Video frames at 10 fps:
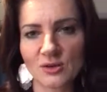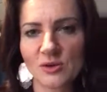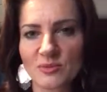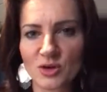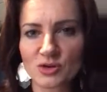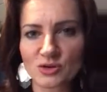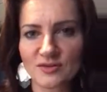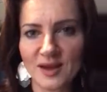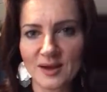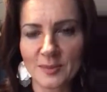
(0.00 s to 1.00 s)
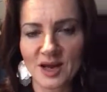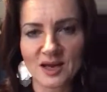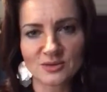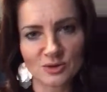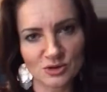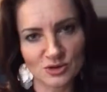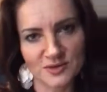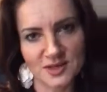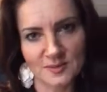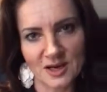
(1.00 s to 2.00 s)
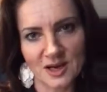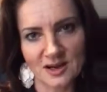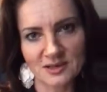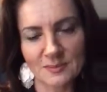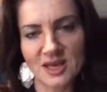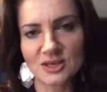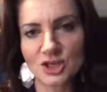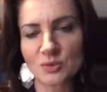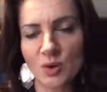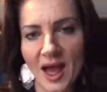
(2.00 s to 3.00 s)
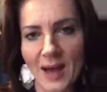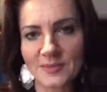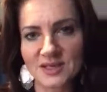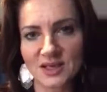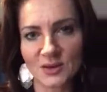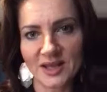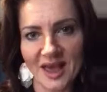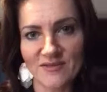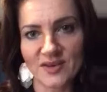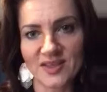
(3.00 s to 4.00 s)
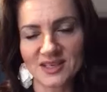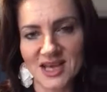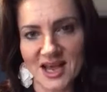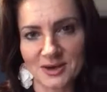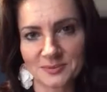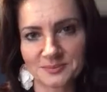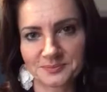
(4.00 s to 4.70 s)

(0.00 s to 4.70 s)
oh, I'm not sure if that applies, I'm not sure if this applies, because just put absolutely everything down.